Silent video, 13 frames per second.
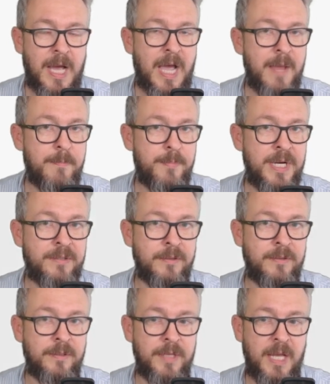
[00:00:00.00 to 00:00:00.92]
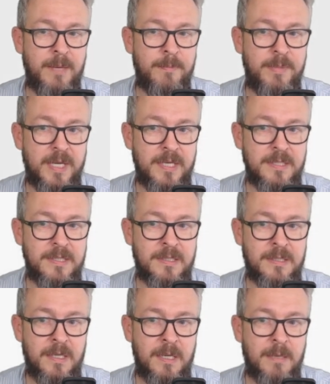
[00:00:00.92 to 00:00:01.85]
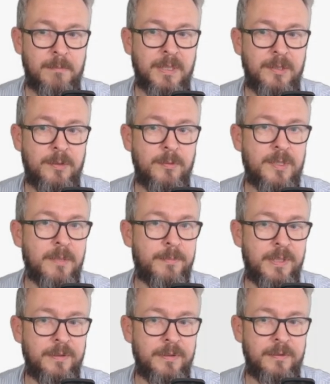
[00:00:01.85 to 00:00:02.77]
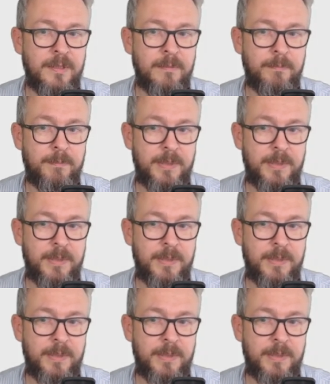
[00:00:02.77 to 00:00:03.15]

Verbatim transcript: I printed in A B S, but you can print it in